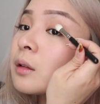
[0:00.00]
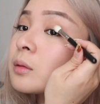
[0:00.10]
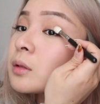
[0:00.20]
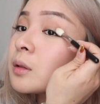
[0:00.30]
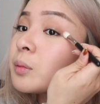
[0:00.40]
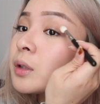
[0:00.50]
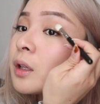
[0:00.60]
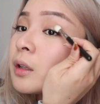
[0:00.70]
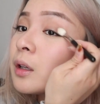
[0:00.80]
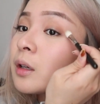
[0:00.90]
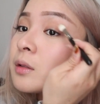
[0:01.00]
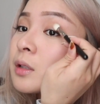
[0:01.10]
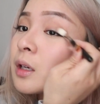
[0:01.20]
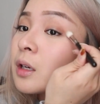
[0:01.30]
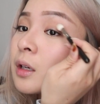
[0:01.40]
Just gonna put that on the
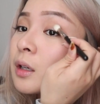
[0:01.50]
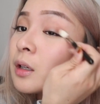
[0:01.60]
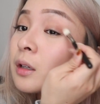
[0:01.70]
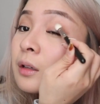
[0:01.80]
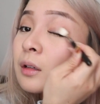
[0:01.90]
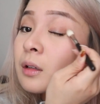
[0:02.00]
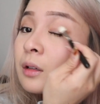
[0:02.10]
outside.